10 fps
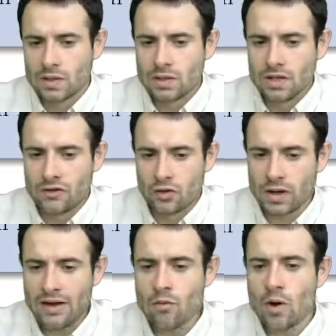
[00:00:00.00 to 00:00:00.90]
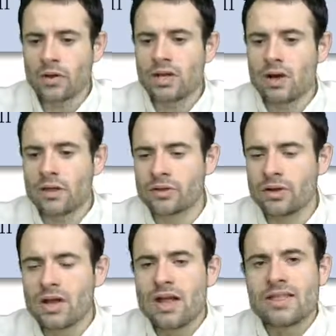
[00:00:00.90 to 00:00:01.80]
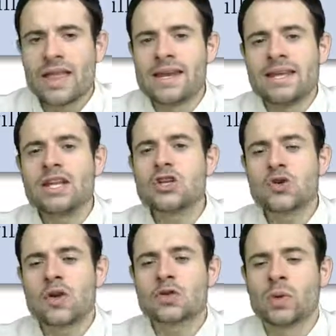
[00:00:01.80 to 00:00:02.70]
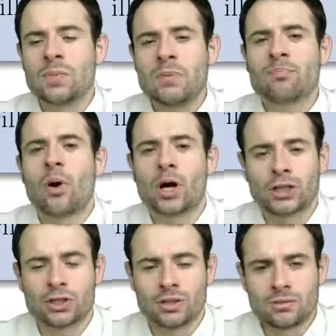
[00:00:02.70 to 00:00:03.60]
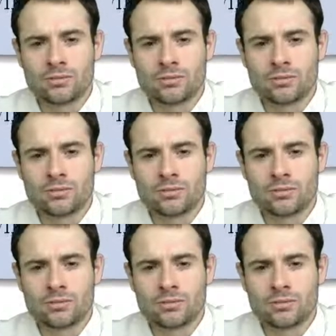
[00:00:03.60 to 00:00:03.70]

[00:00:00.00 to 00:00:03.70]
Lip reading: If you don't have one or the other, then insurance will be partial.